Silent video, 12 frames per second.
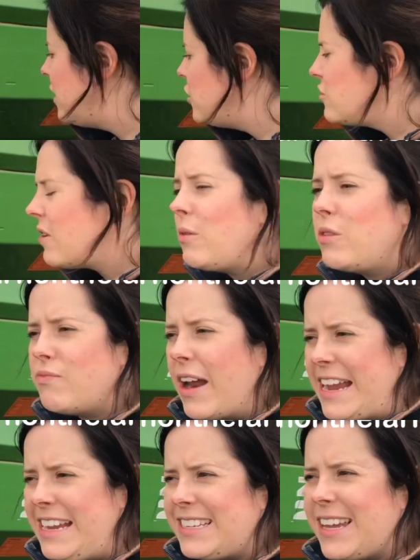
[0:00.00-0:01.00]
control the
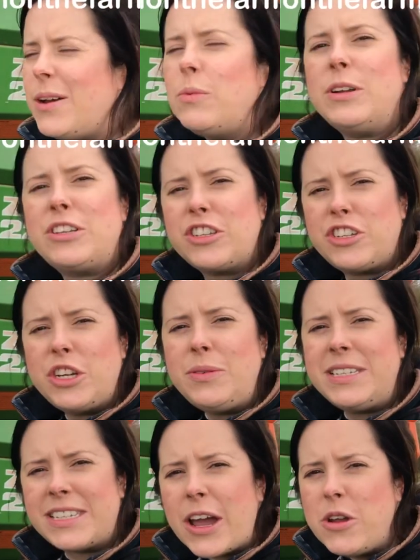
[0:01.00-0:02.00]
rate at which the chute
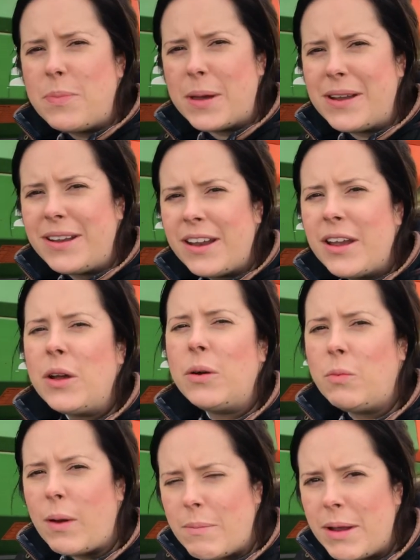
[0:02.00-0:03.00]
is open
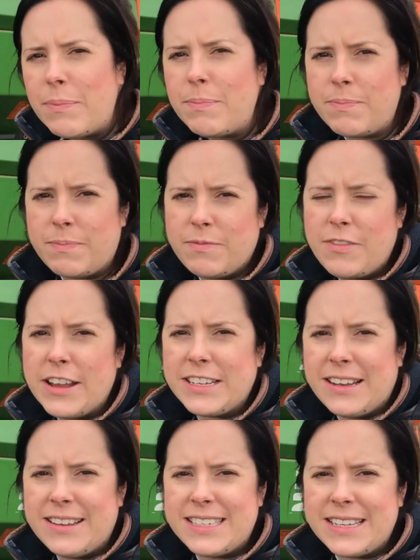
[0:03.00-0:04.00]
when we're
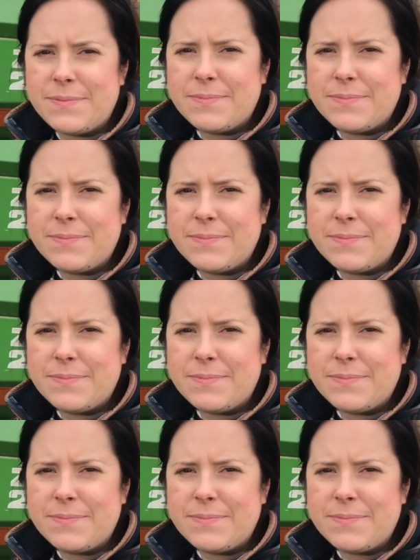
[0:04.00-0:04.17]
fertilising.